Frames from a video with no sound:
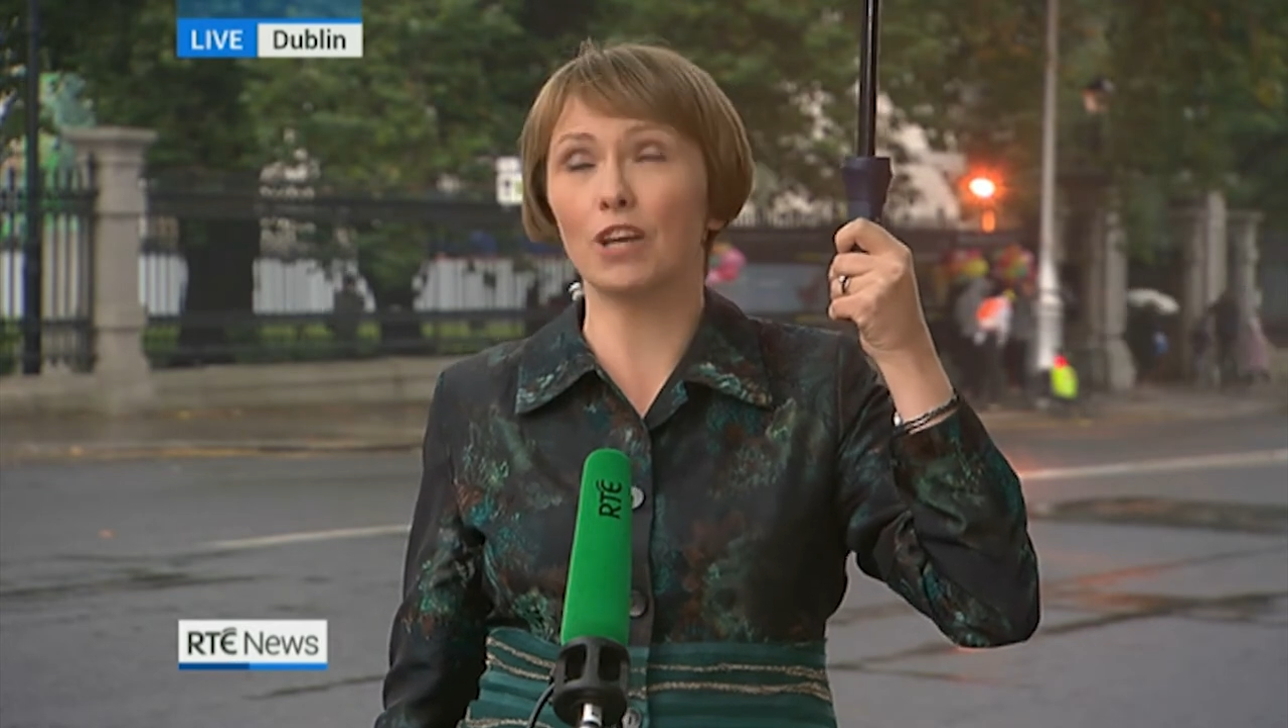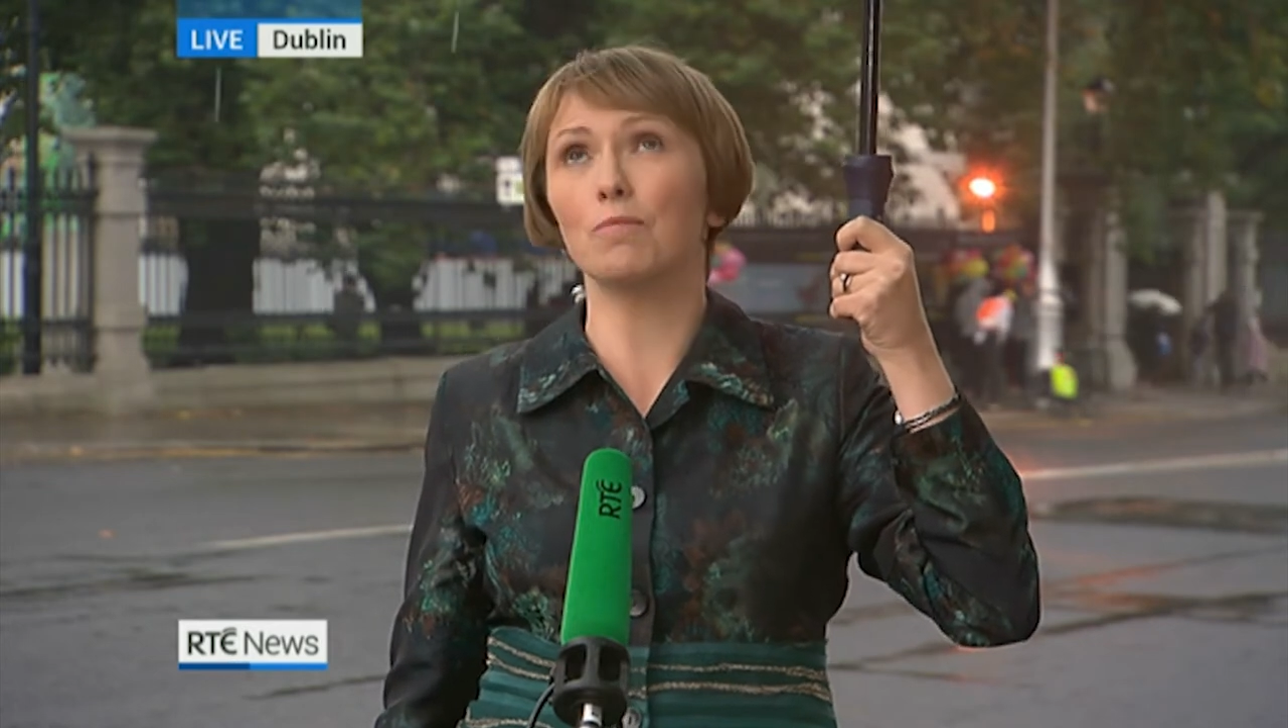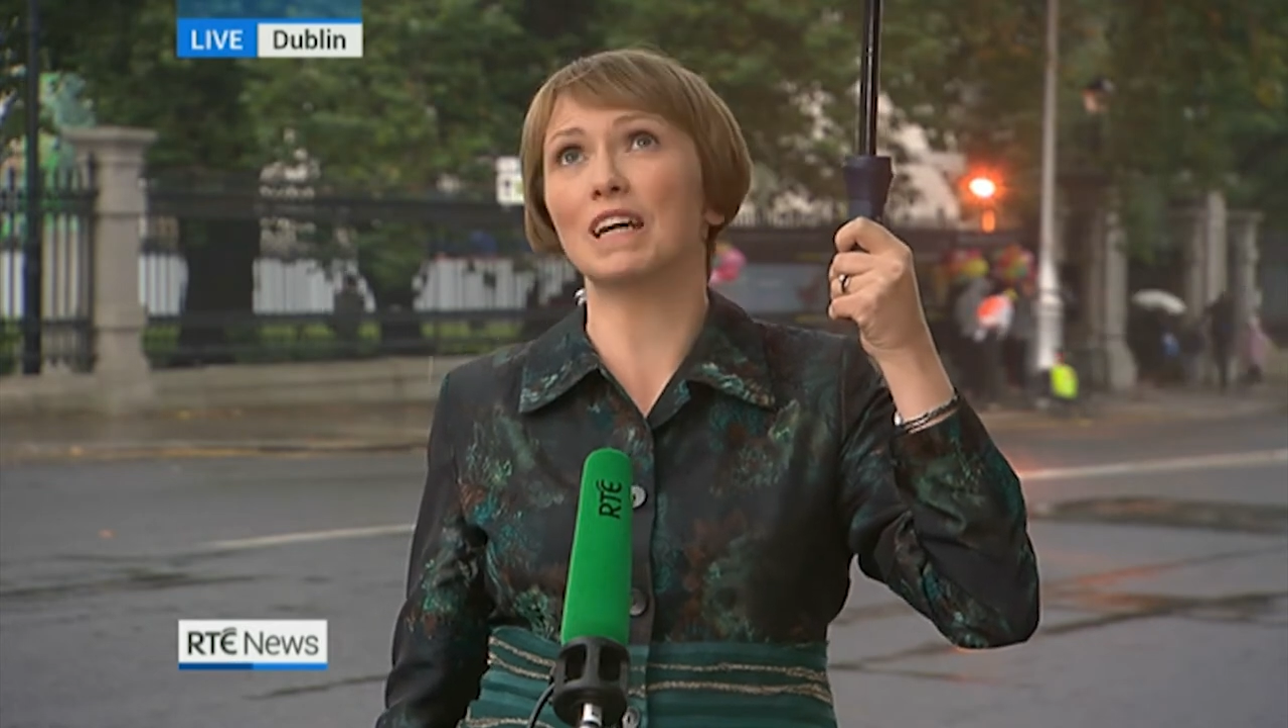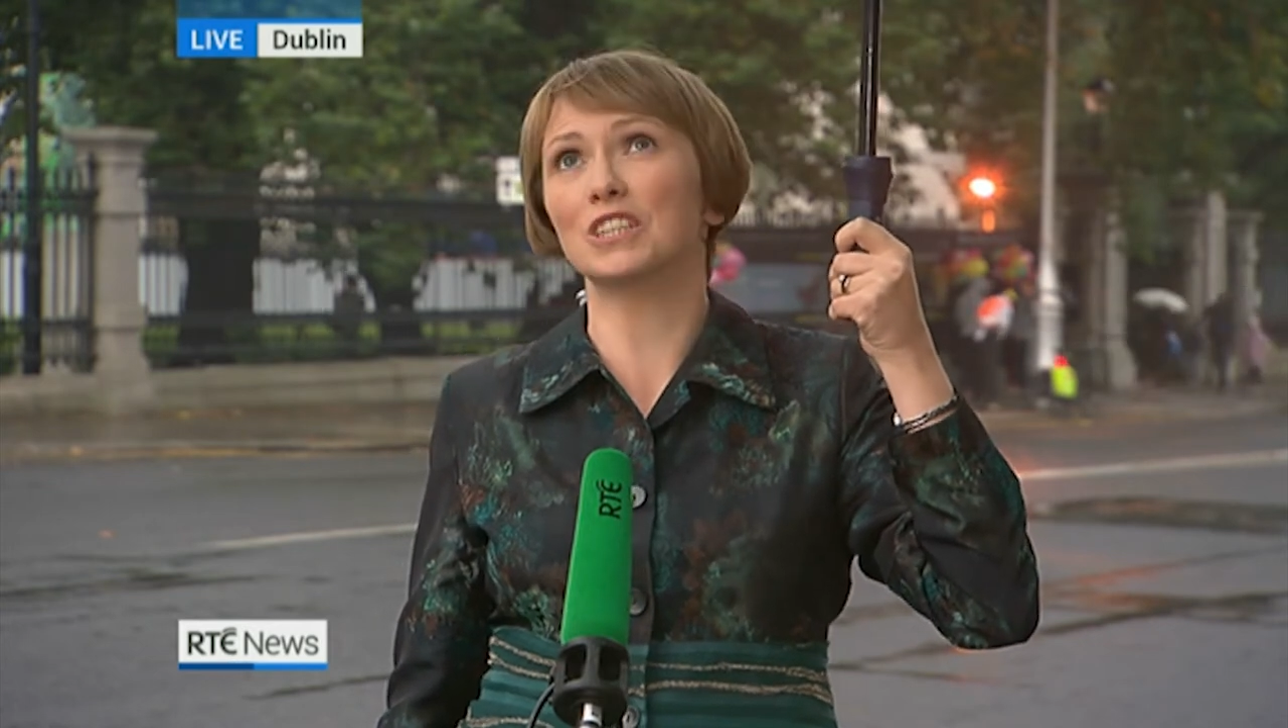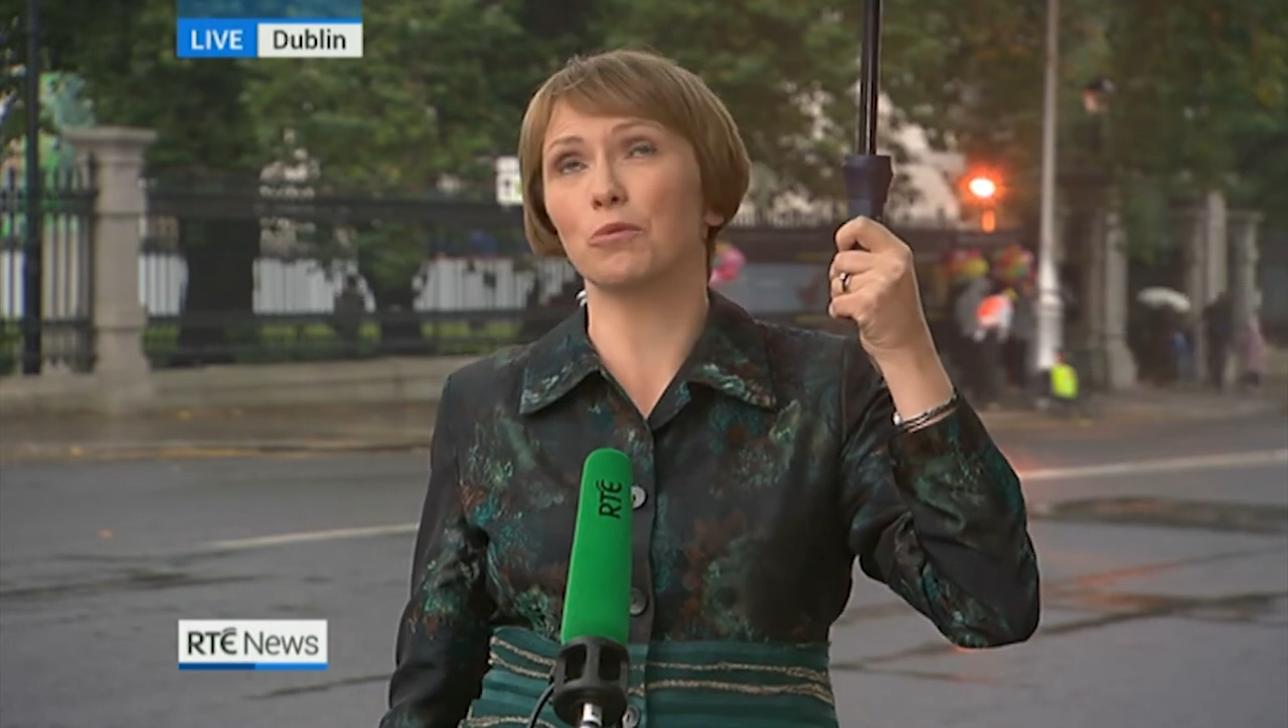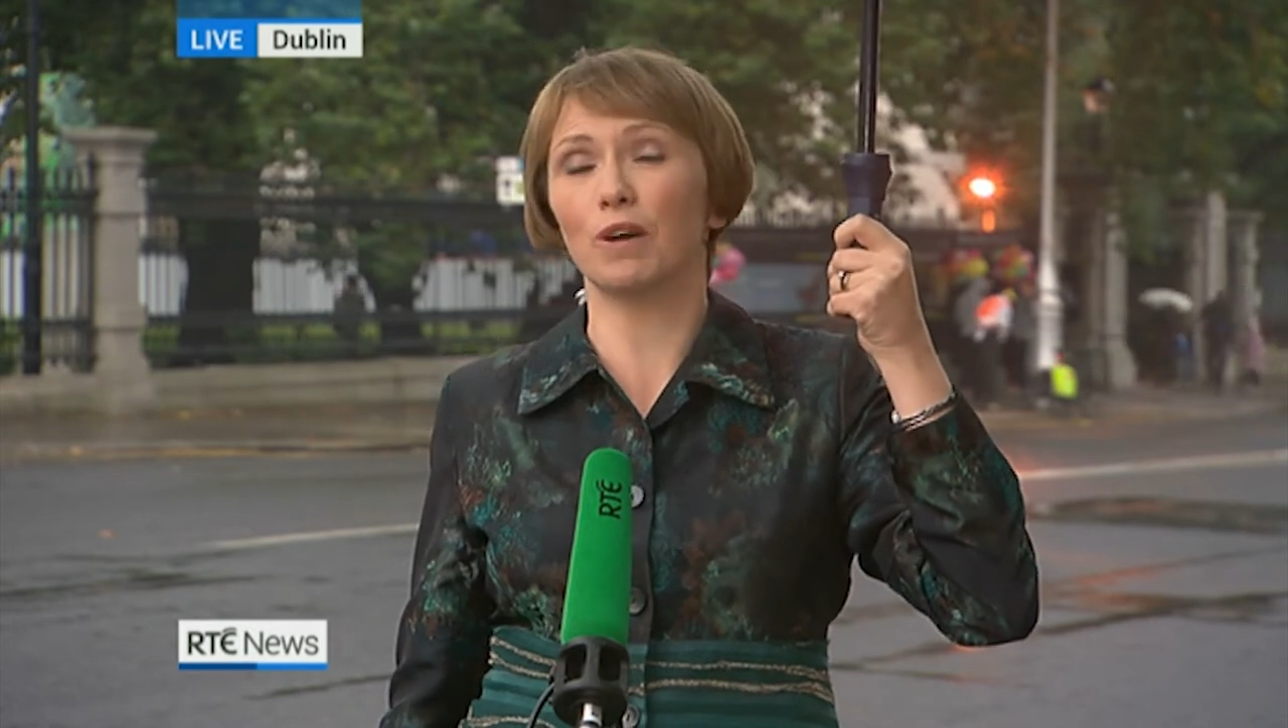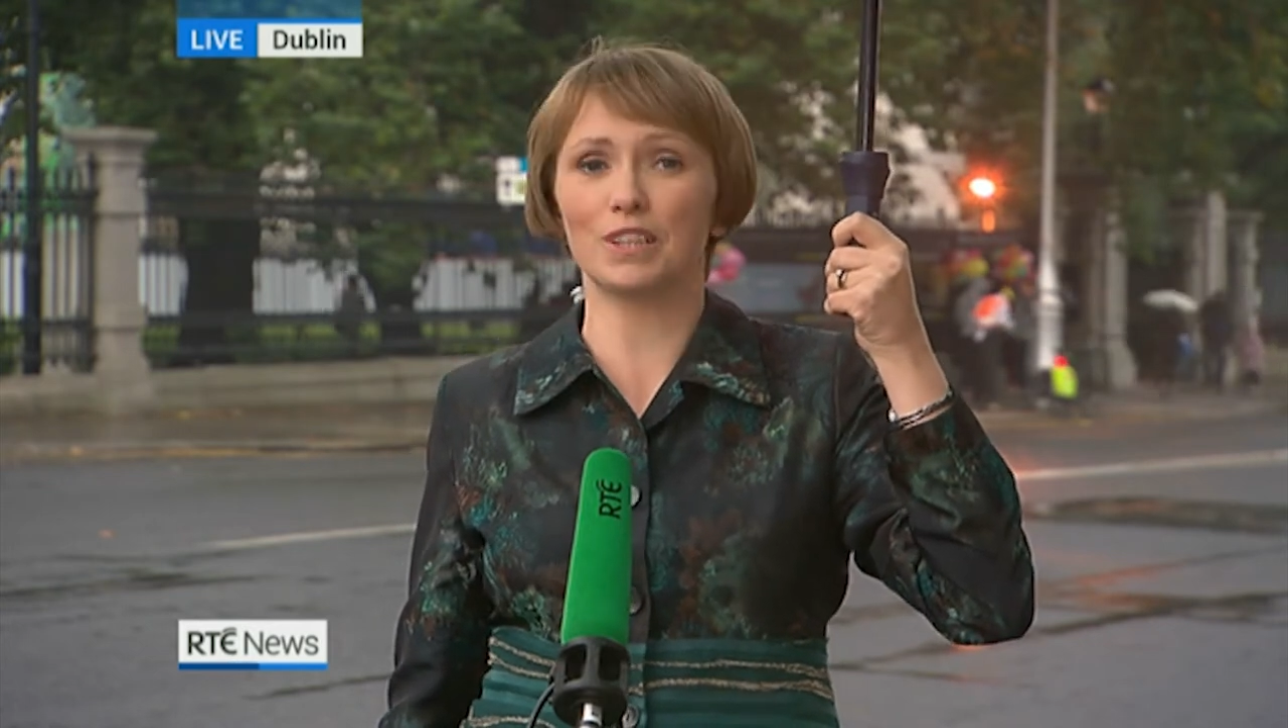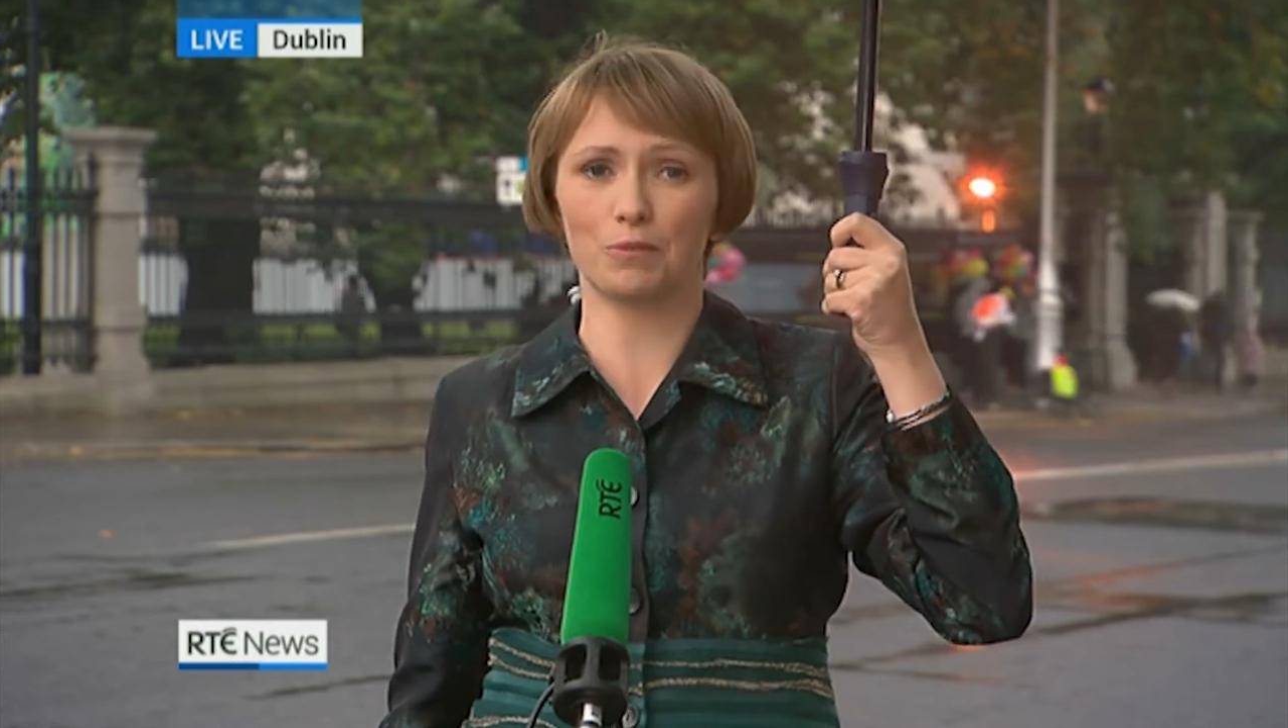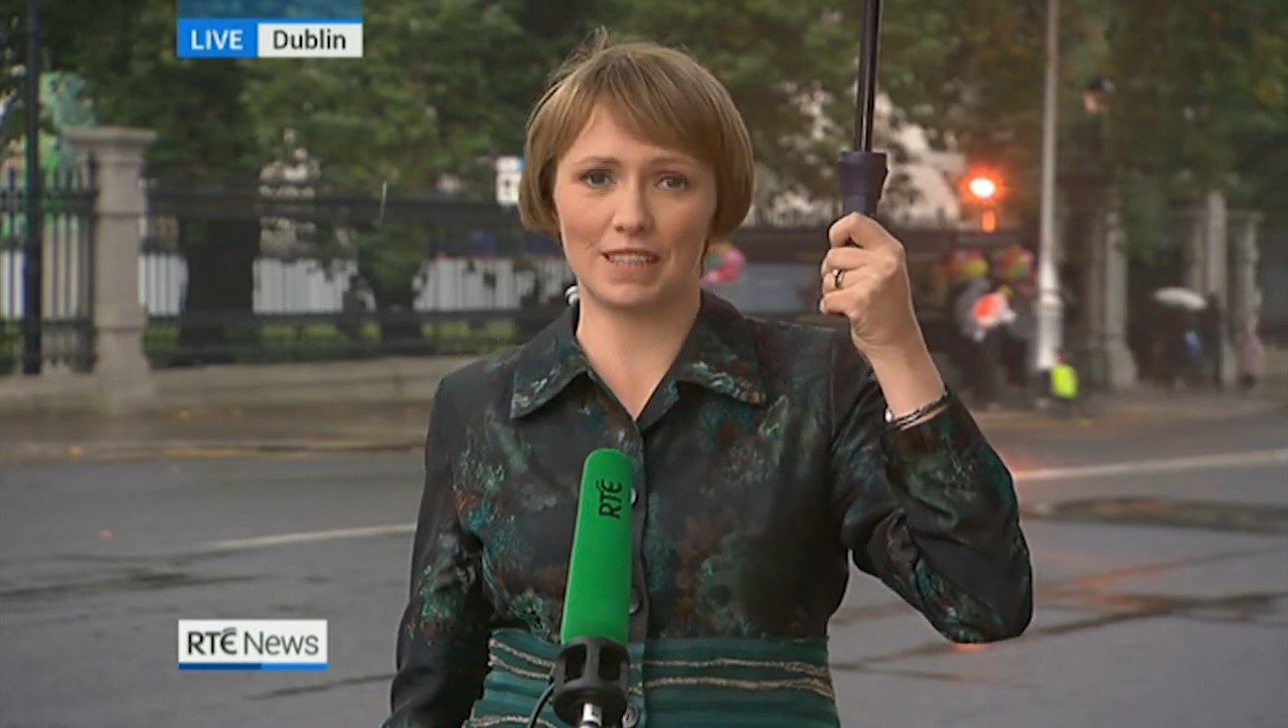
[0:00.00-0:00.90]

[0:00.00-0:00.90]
no matter what the